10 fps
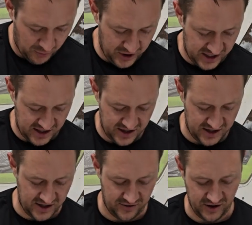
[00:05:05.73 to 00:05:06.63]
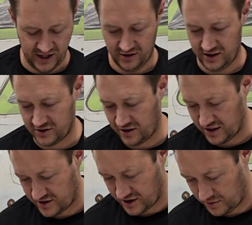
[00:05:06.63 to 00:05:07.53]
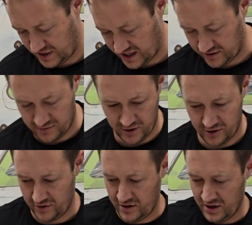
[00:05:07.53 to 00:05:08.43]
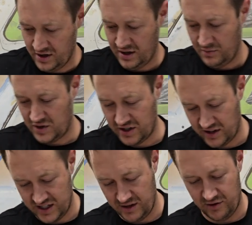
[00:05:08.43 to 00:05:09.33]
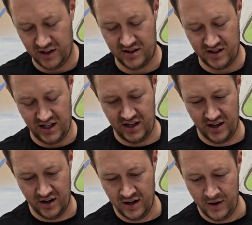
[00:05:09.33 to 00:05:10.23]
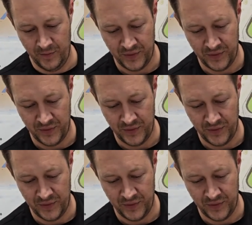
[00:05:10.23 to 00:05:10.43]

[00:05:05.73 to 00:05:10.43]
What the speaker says: Okay, we'll get to this stuff later. Electronics are going to be down the road. I'm still going to see what else is in here.